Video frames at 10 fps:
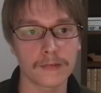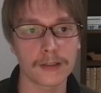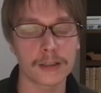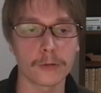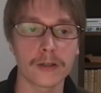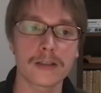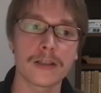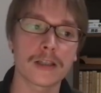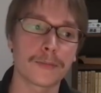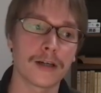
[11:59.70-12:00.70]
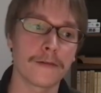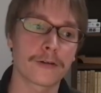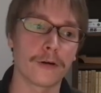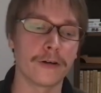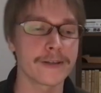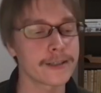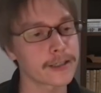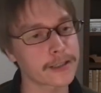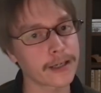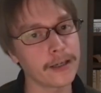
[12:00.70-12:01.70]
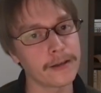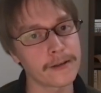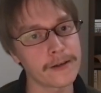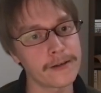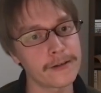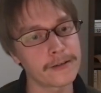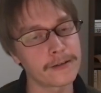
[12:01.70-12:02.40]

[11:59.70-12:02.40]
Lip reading: So what's this upper left corner? This is a seki in the end?